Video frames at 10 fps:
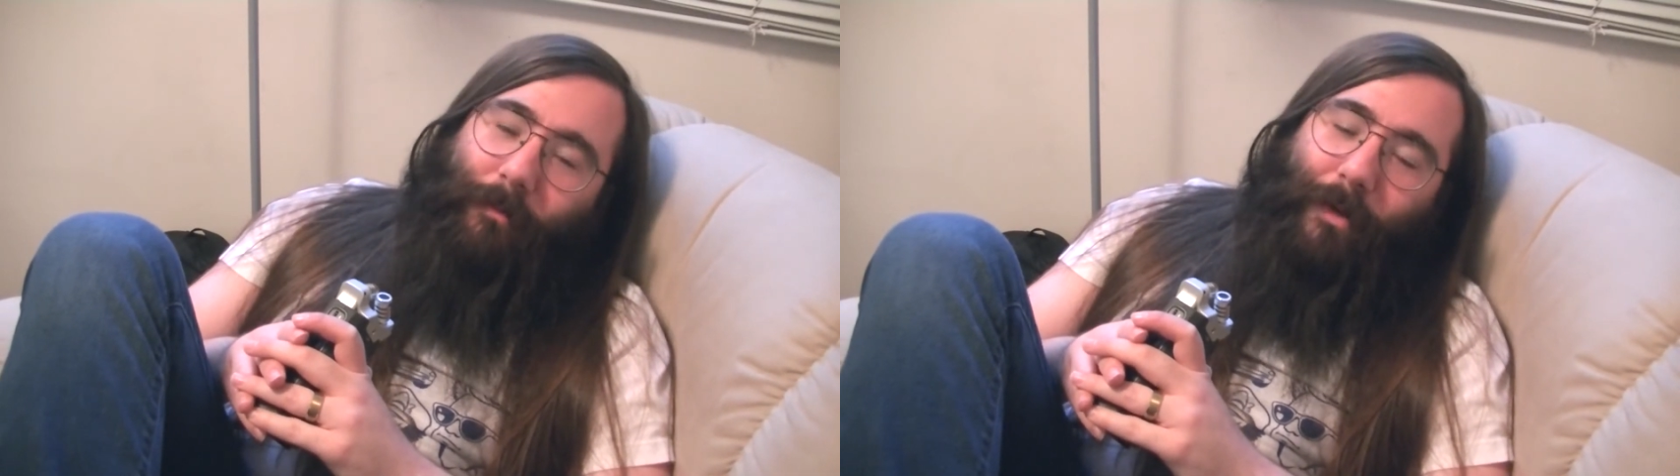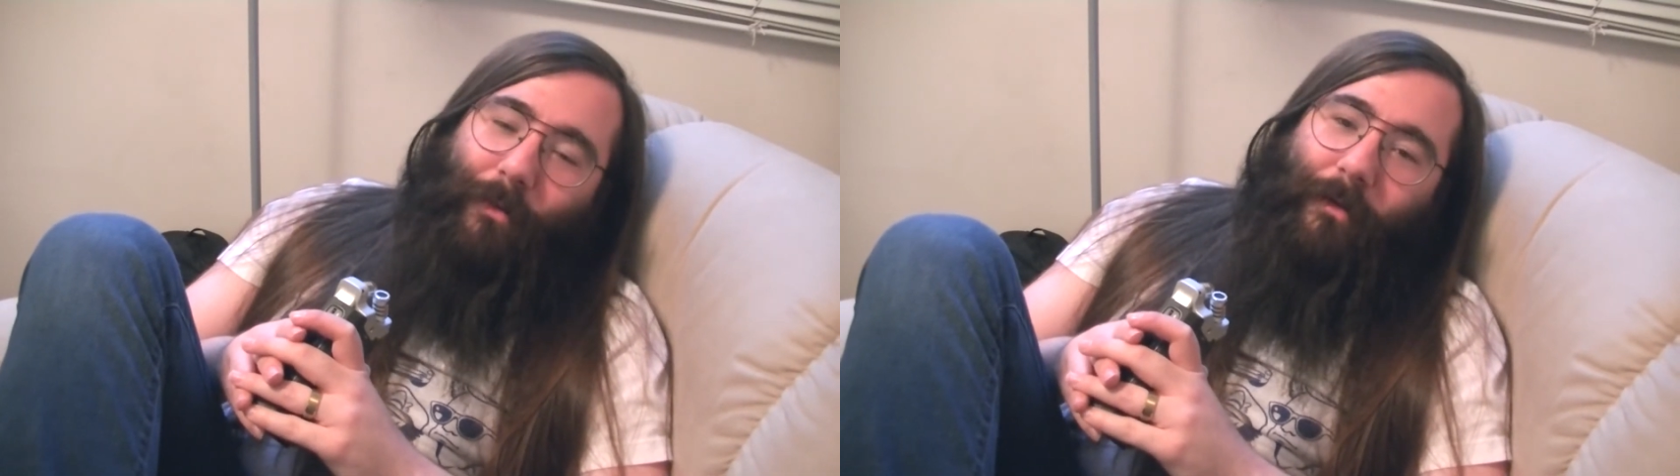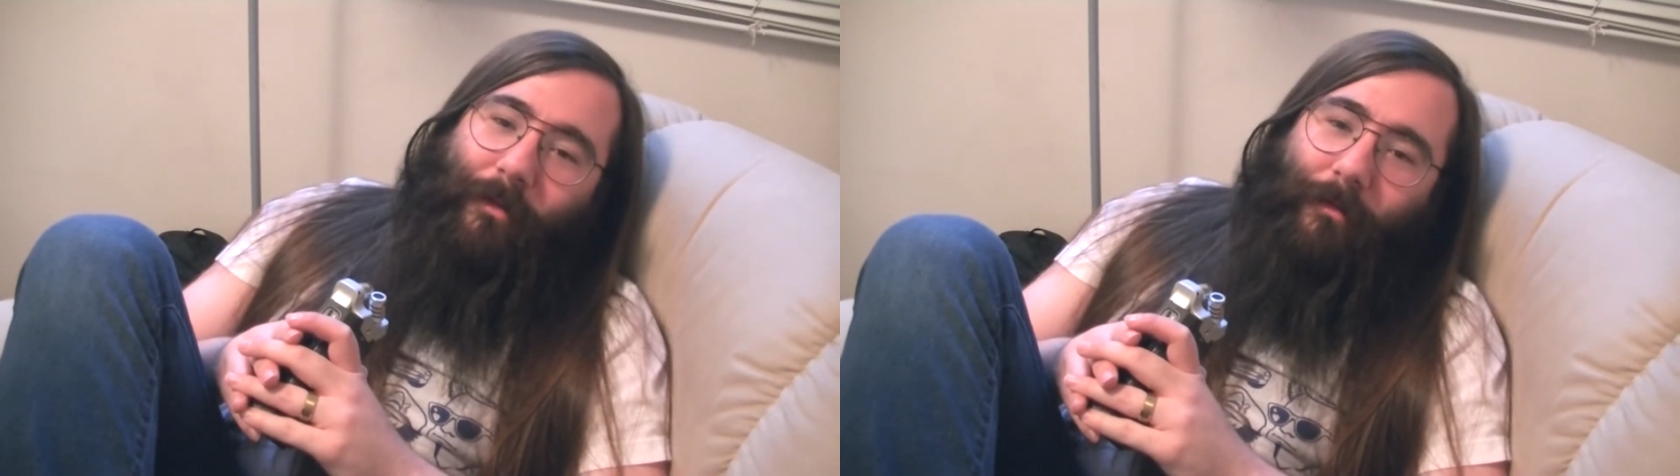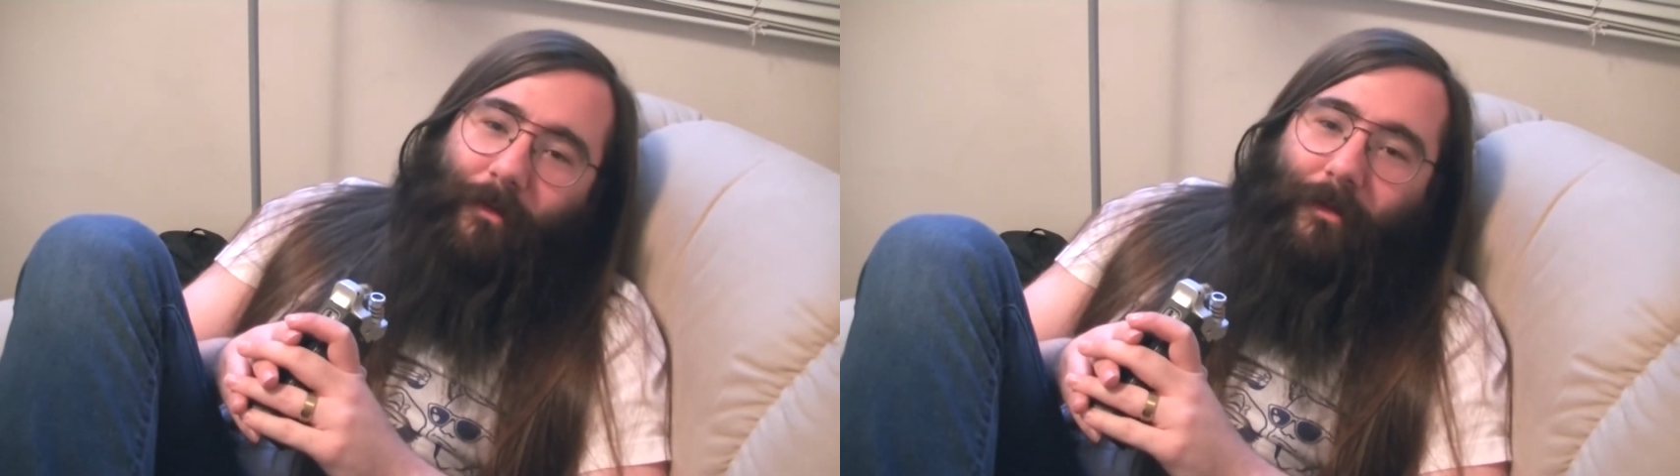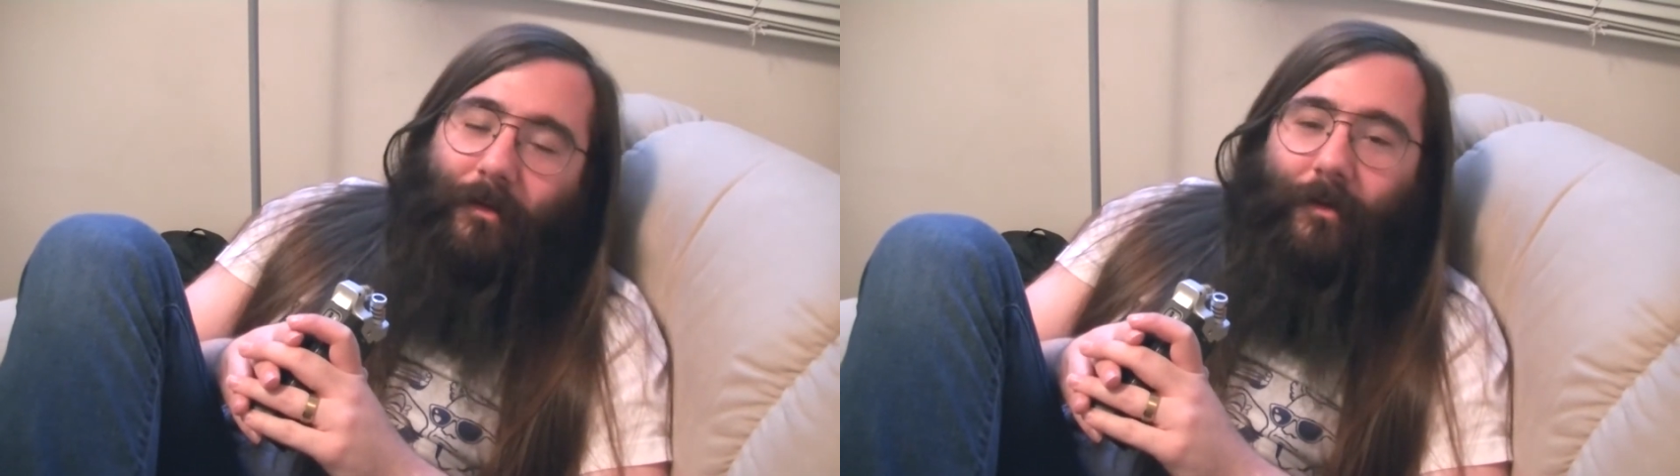but with
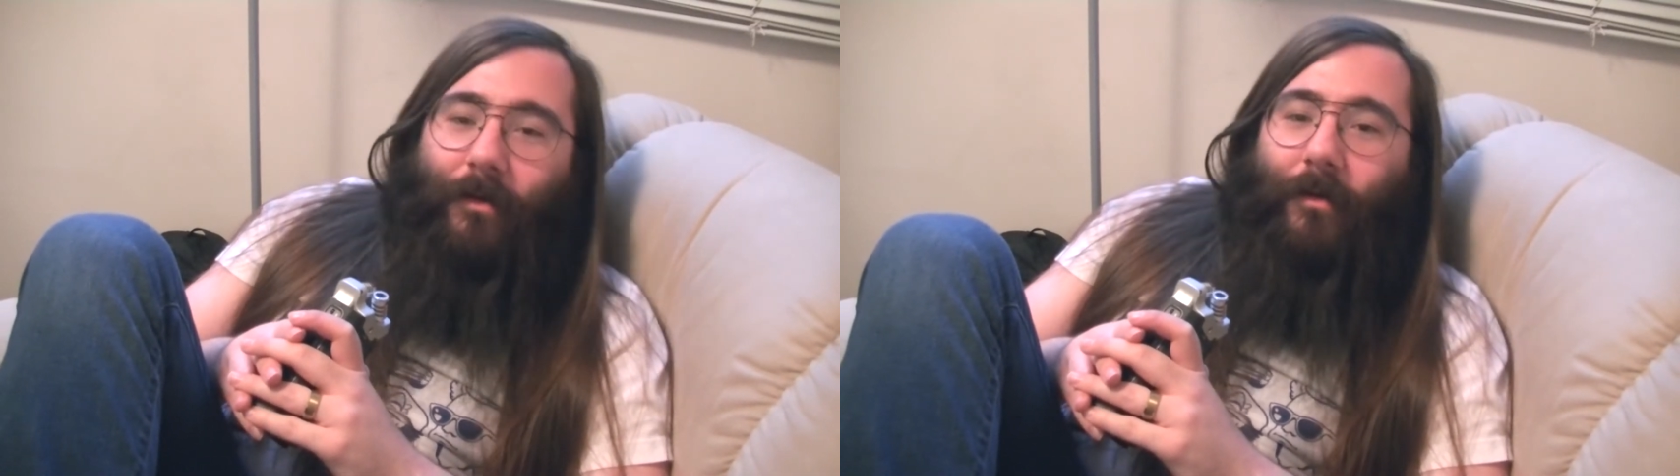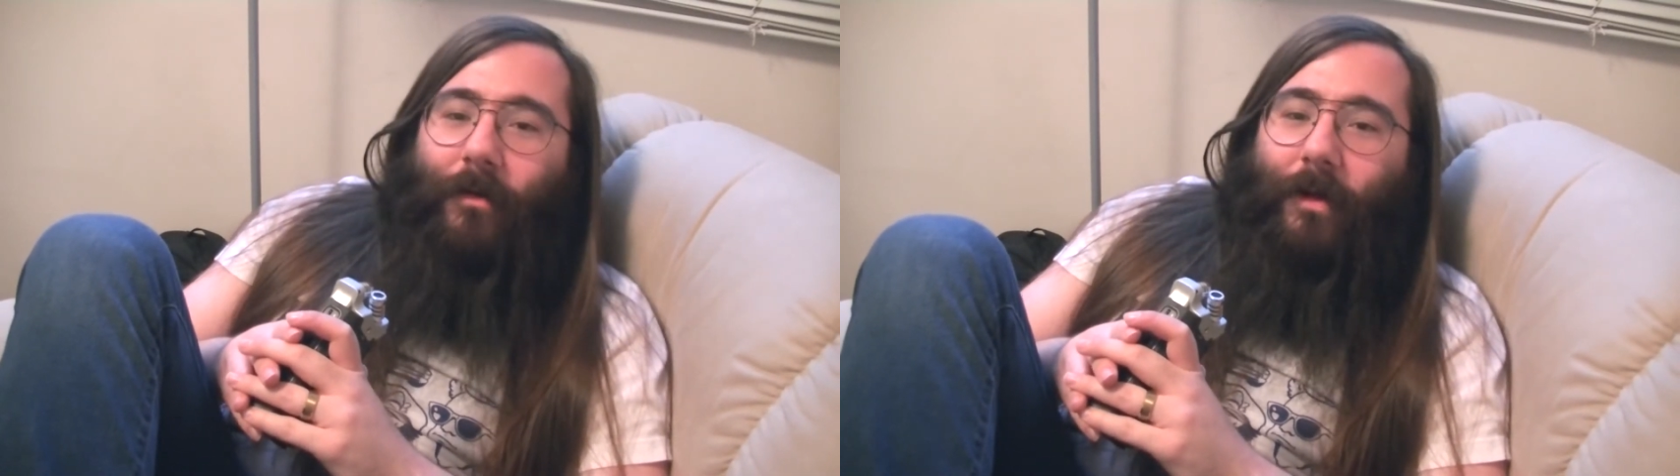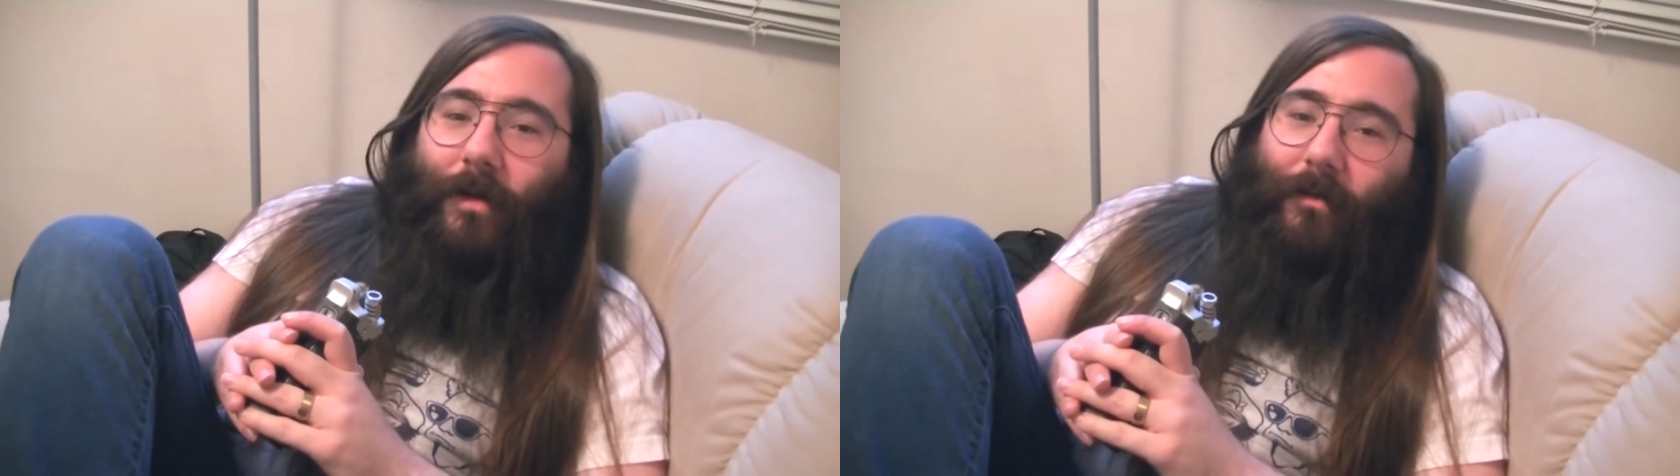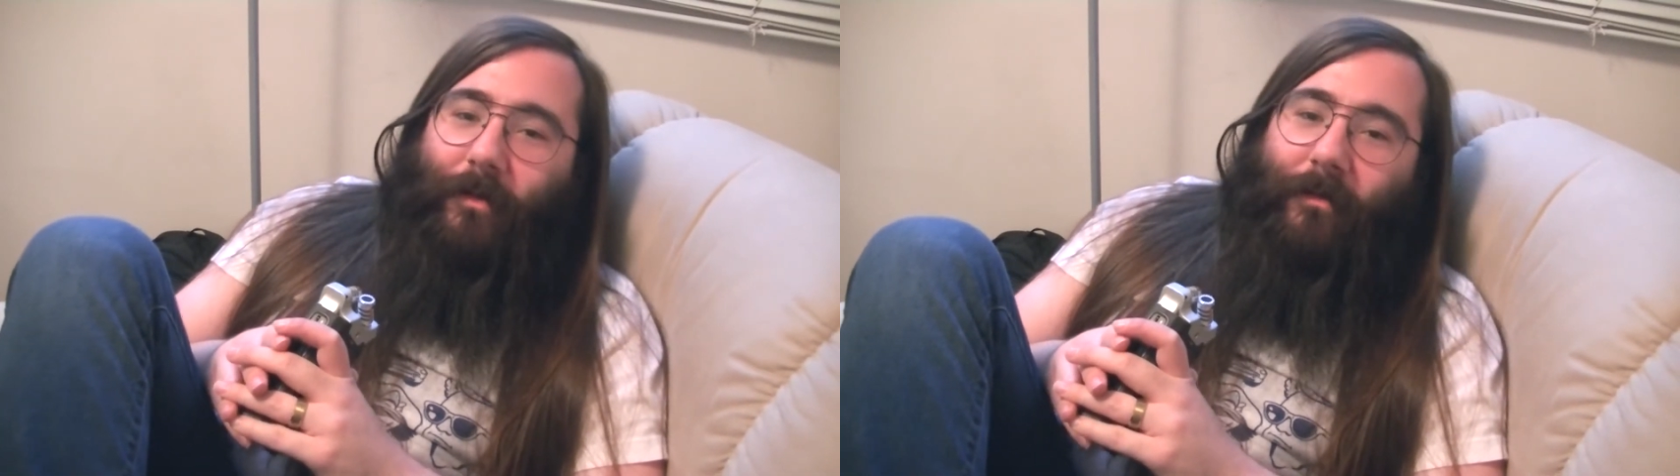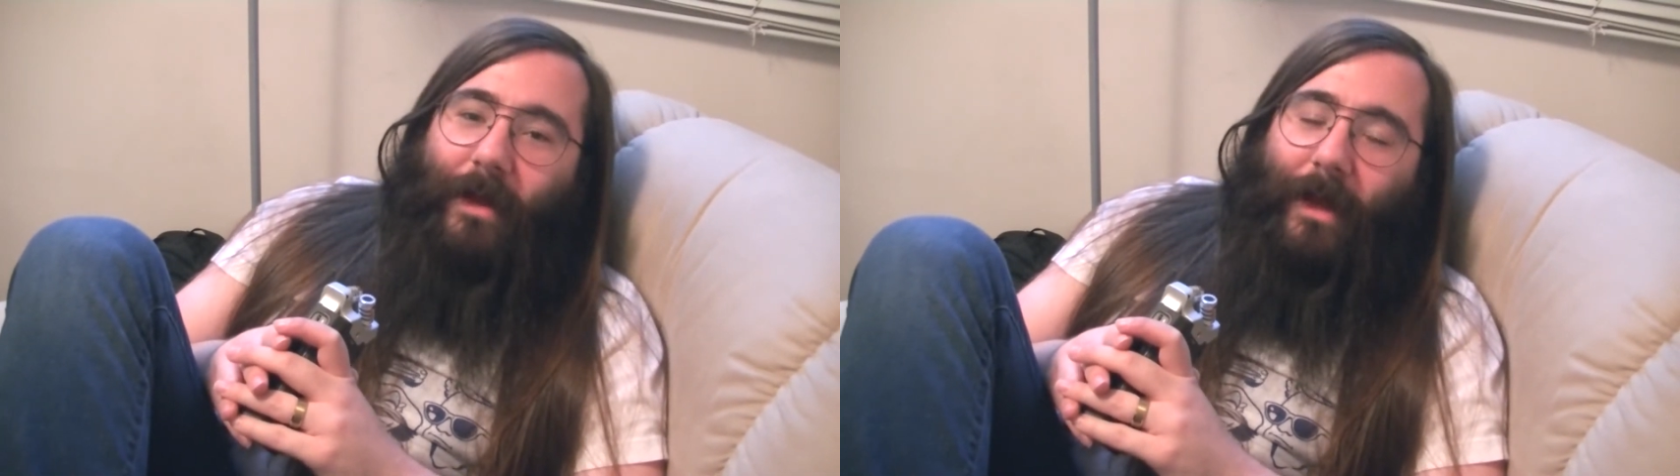
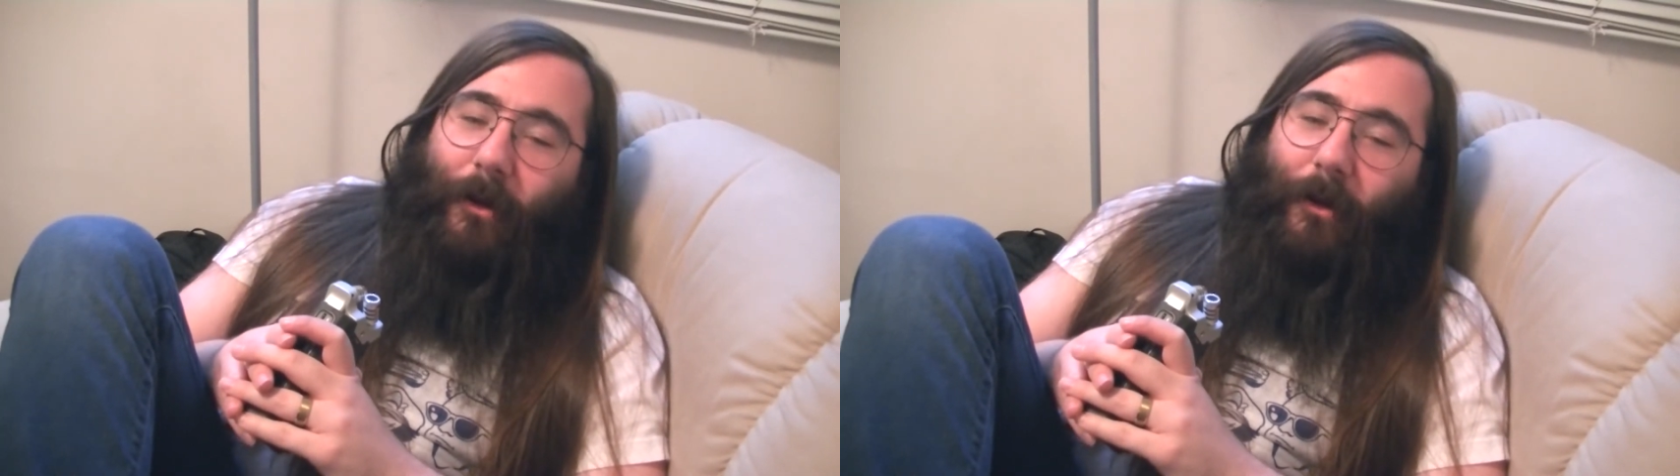consistent